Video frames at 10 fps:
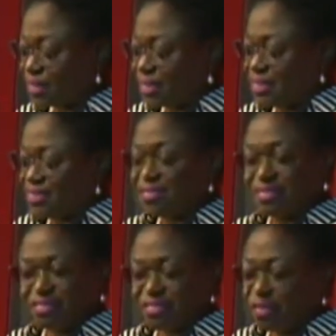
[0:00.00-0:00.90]

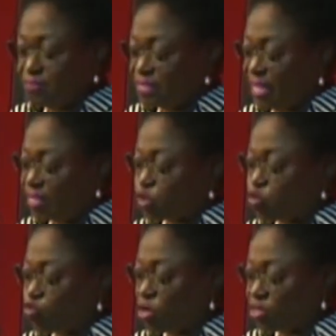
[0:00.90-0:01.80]
Systems and
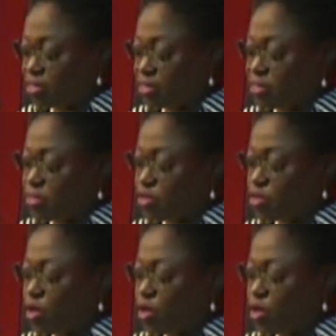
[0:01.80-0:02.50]
structures